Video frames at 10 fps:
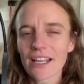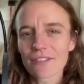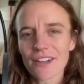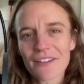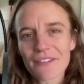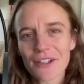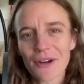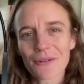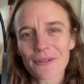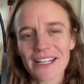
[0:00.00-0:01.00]
If I have a
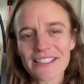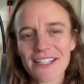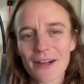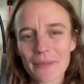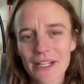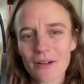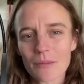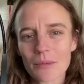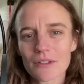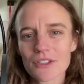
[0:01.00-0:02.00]
goal race coming
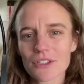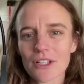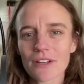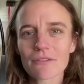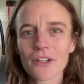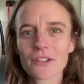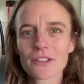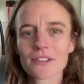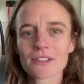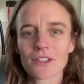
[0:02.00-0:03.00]
up, should I
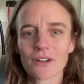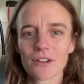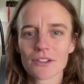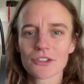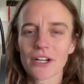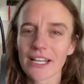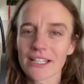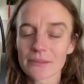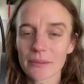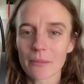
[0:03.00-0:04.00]
focus on
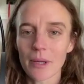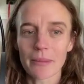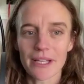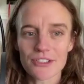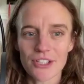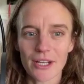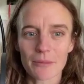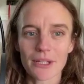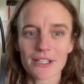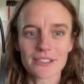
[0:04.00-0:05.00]
training to be in my best
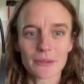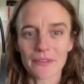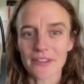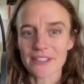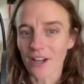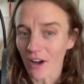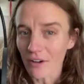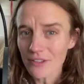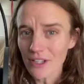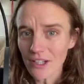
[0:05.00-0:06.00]
shape and deal with this
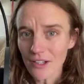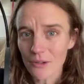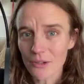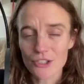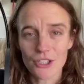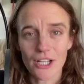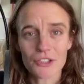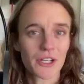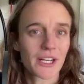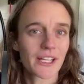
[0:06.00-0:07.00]
after, or should I
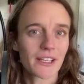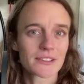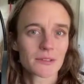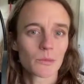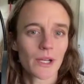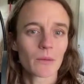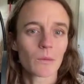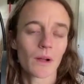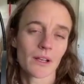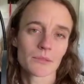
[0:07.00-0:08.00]
try and gain some weight
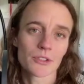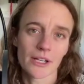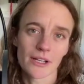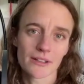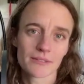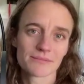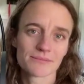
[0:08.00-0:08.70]
while I'm training?